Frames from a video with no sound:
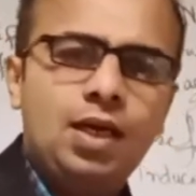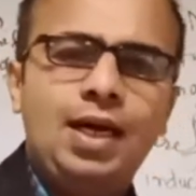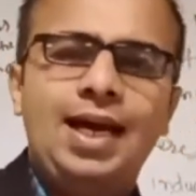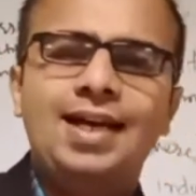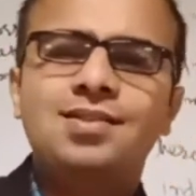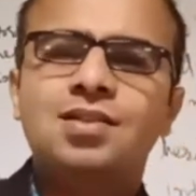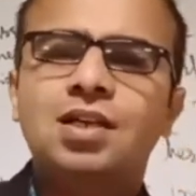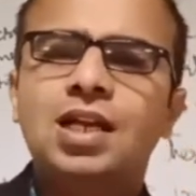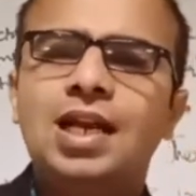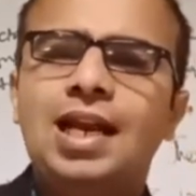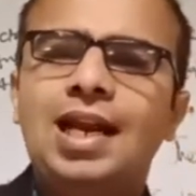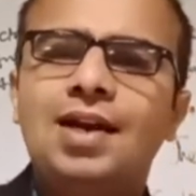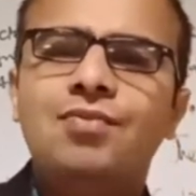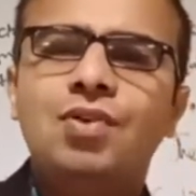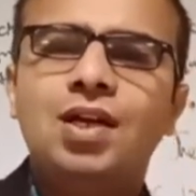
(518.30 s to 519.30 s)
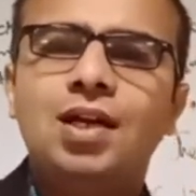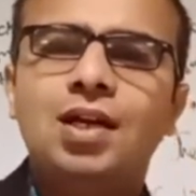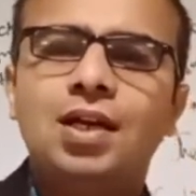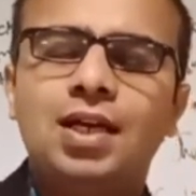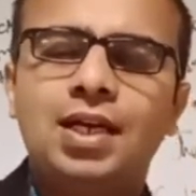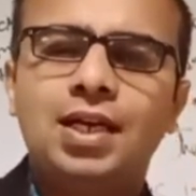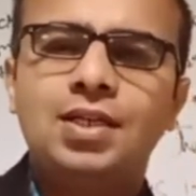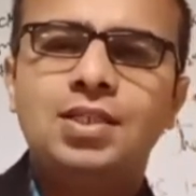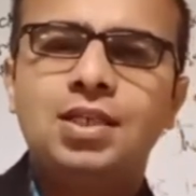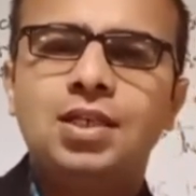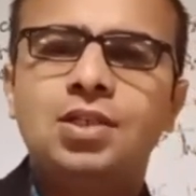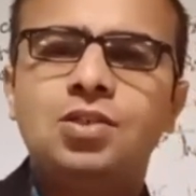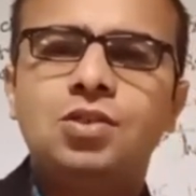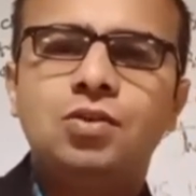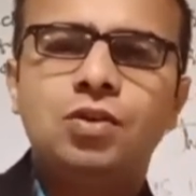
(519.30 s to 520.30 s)
external electrical
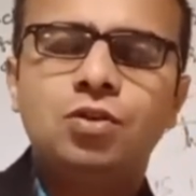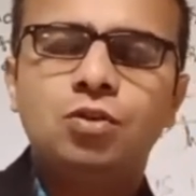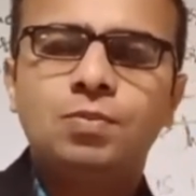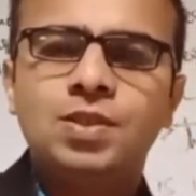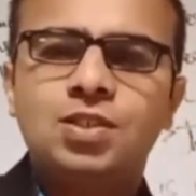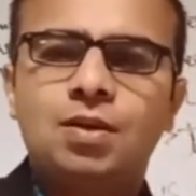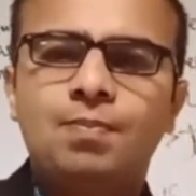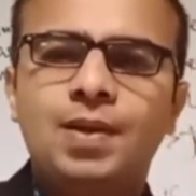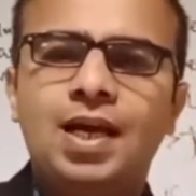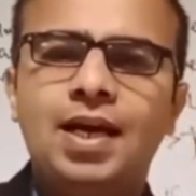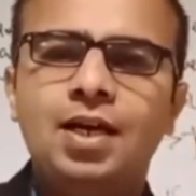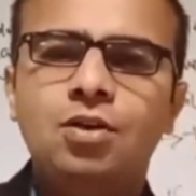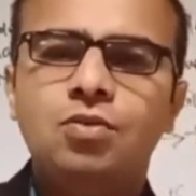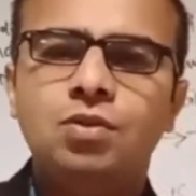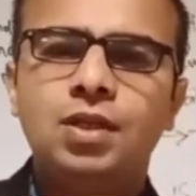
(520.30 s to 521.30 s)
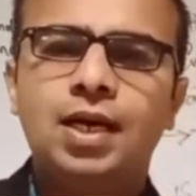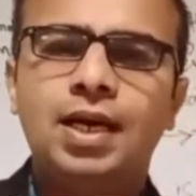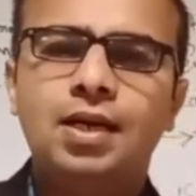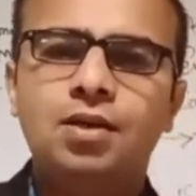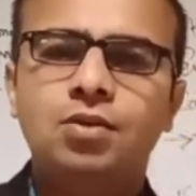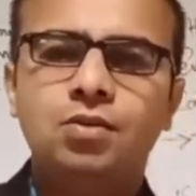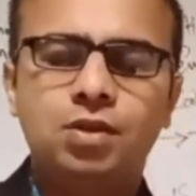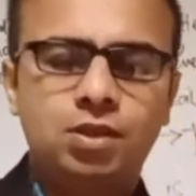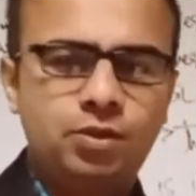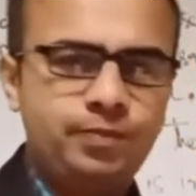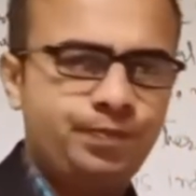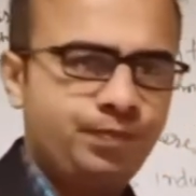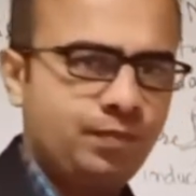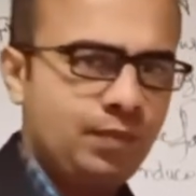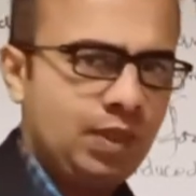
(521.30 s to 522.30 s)
energy is going to be supplied to that
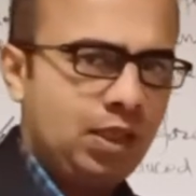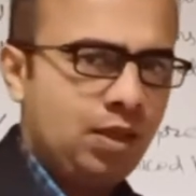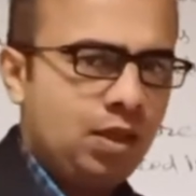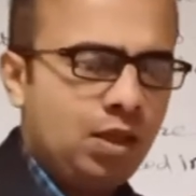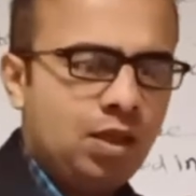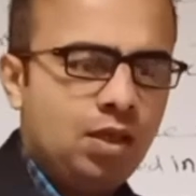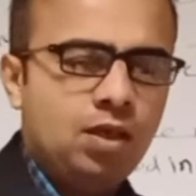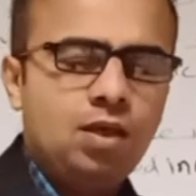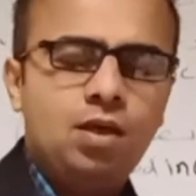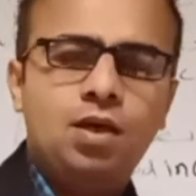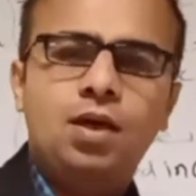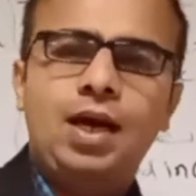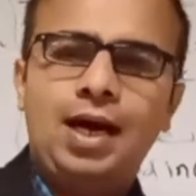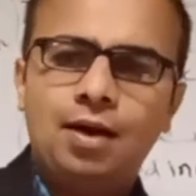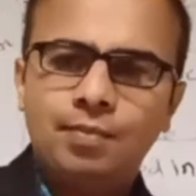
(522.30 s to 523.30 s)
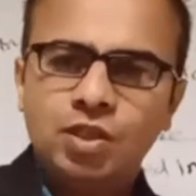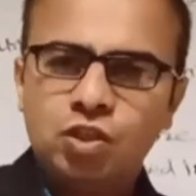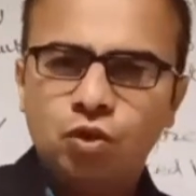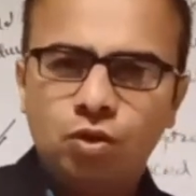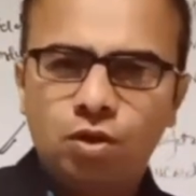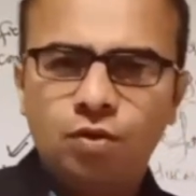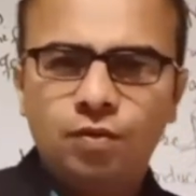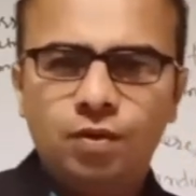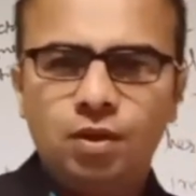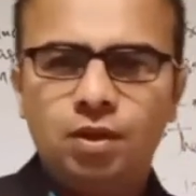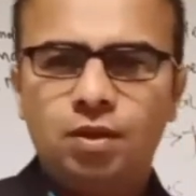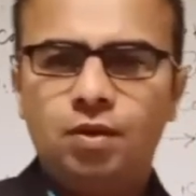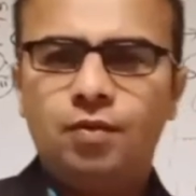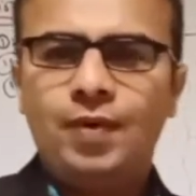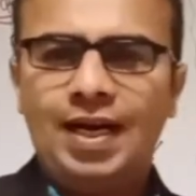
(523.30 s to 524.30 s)
your
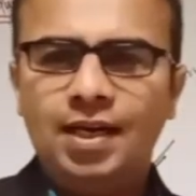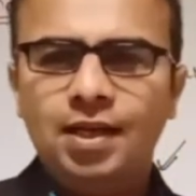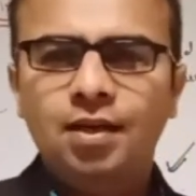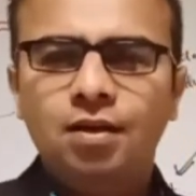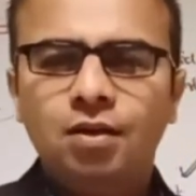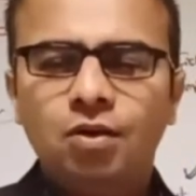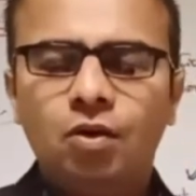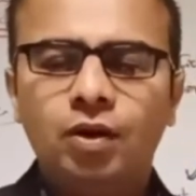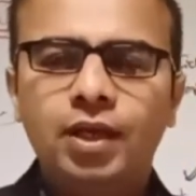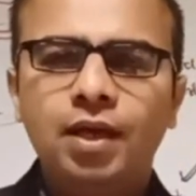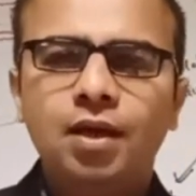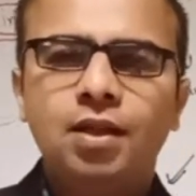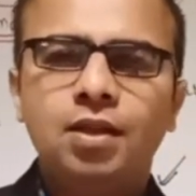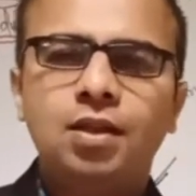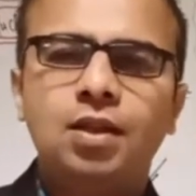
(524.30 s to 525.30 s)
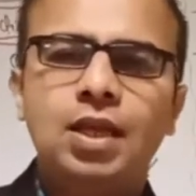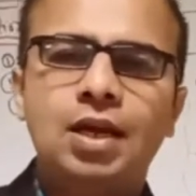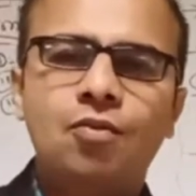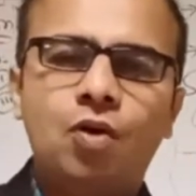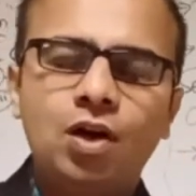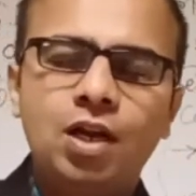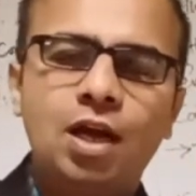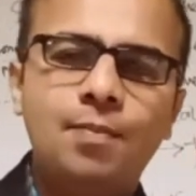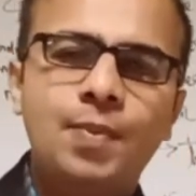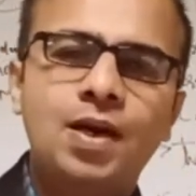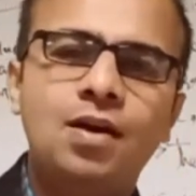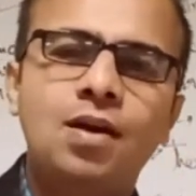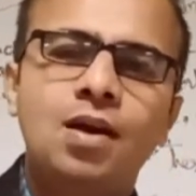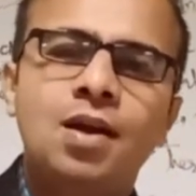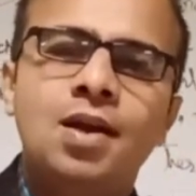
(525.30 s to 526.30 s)
armature winding. Okay, then what
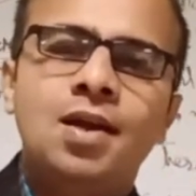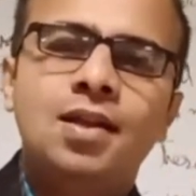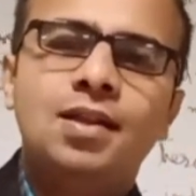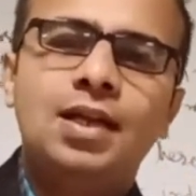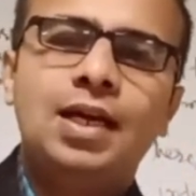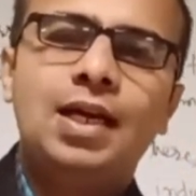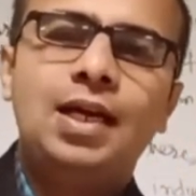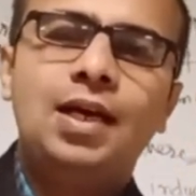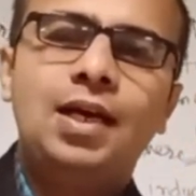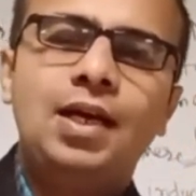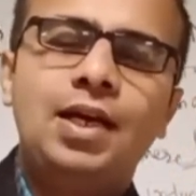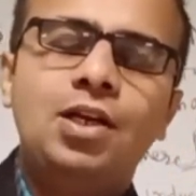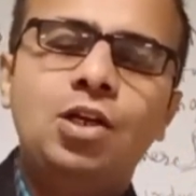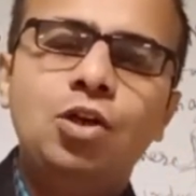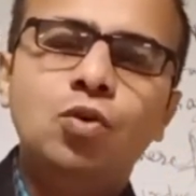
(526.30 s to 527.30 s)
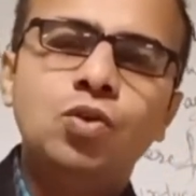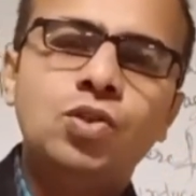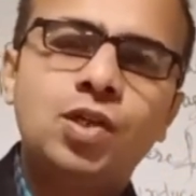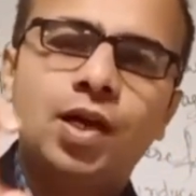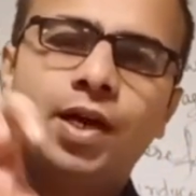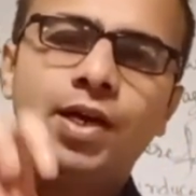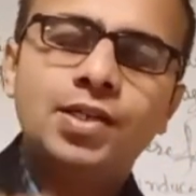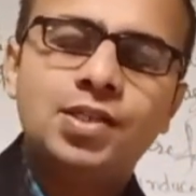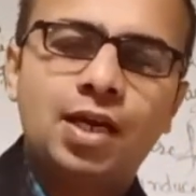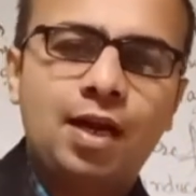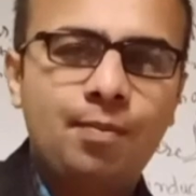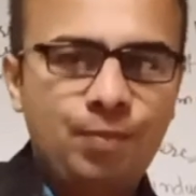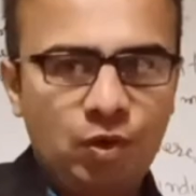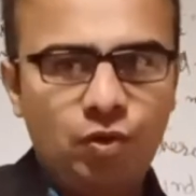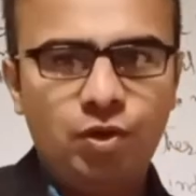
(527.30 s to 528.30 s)
happened? The induced currents
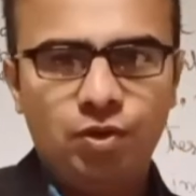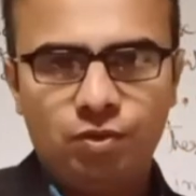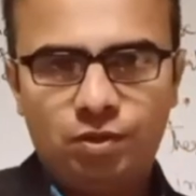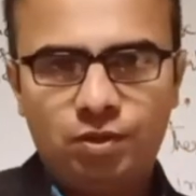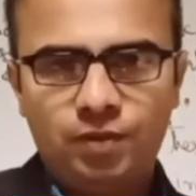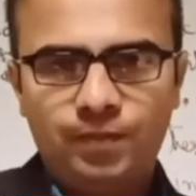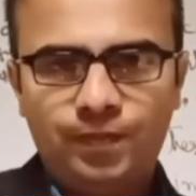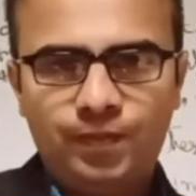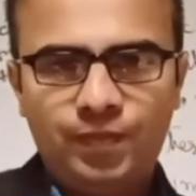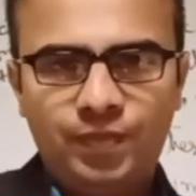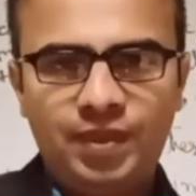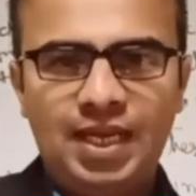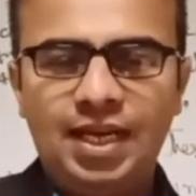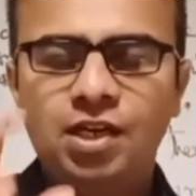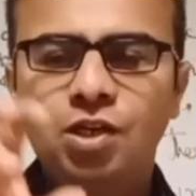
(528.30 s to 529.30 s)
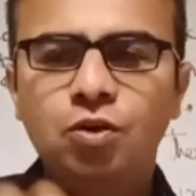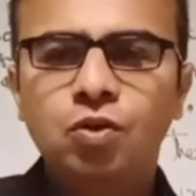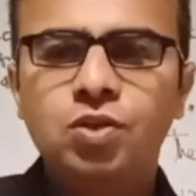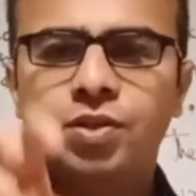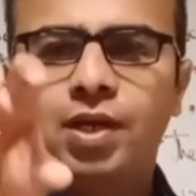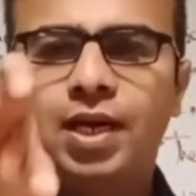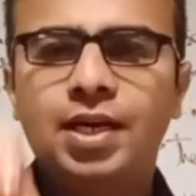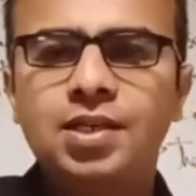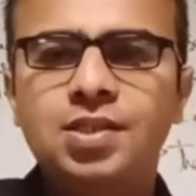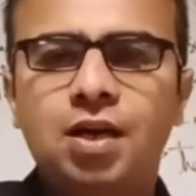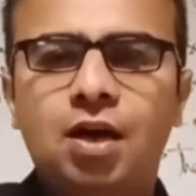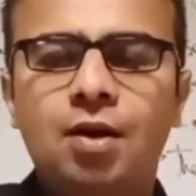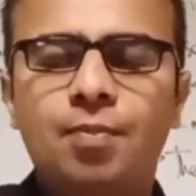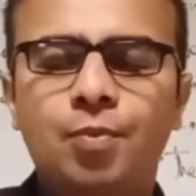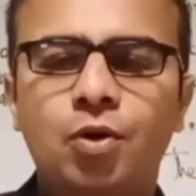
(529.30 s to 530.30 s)
are produced. The induced currents
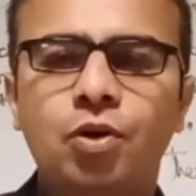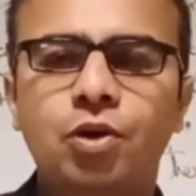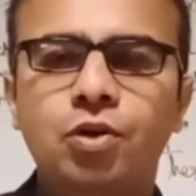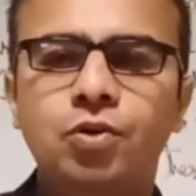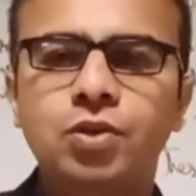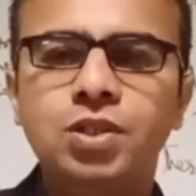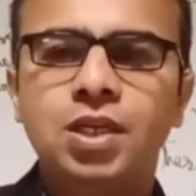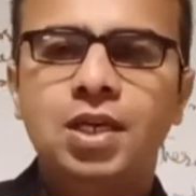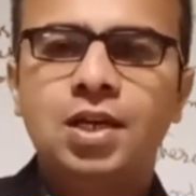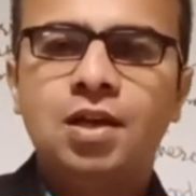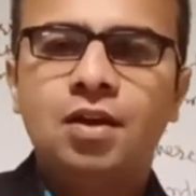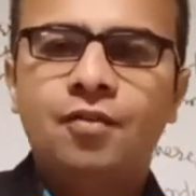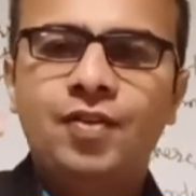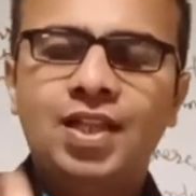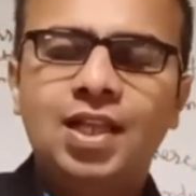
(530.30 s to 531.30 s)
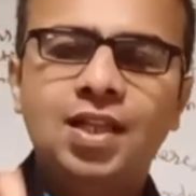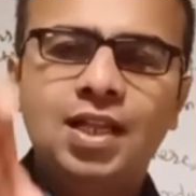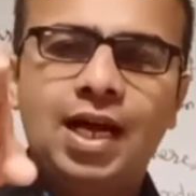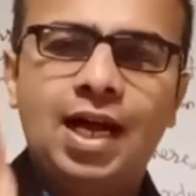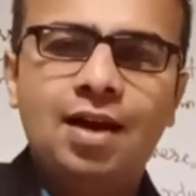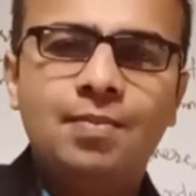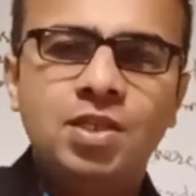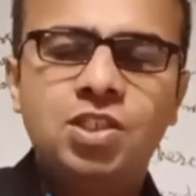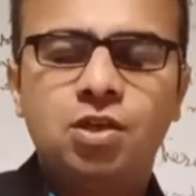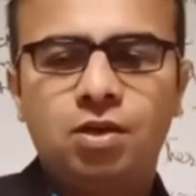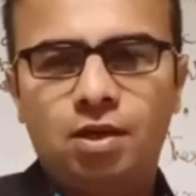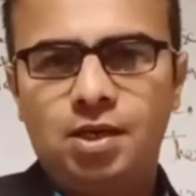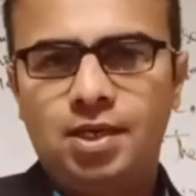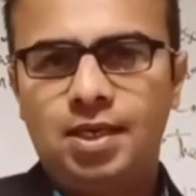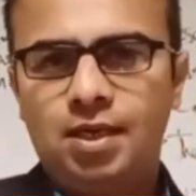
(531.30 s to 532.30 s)
are produced within the
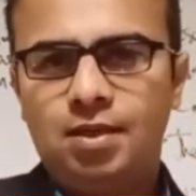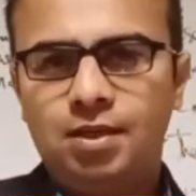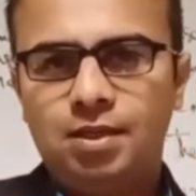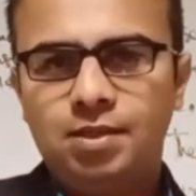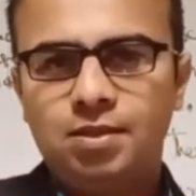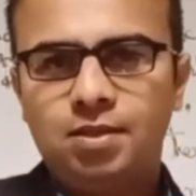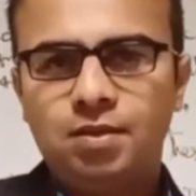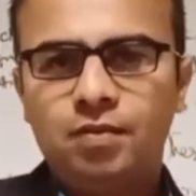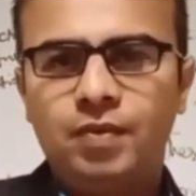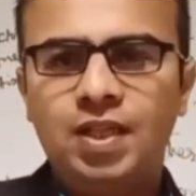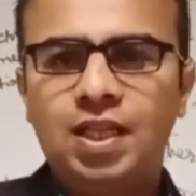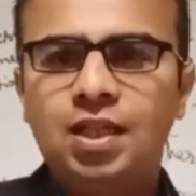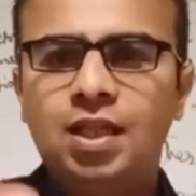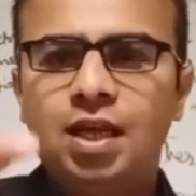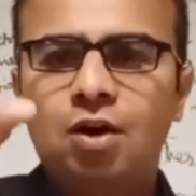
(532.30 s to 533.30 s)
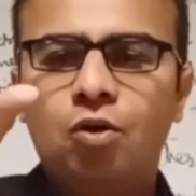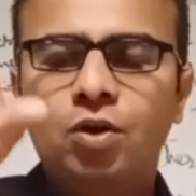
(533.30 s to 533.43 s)
armature conductors, within the